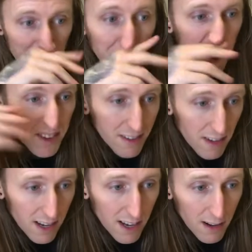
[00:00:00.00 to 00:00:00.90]
But
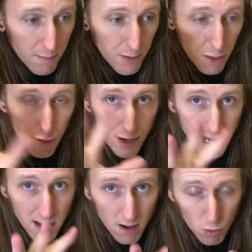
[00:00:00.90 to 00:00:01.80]
the
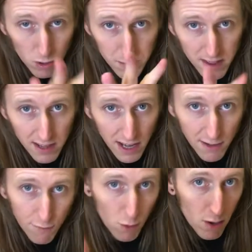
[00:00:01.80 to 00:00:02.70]
three will be saved
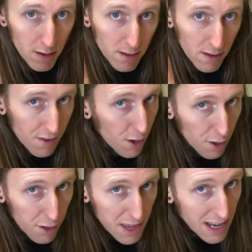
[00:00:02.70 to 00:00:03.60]
for
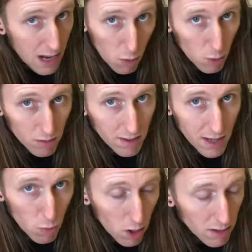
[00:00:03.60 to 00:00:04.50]
another thing. I won't say
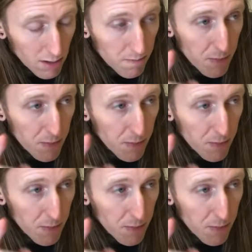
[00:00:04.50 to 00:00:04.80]
what.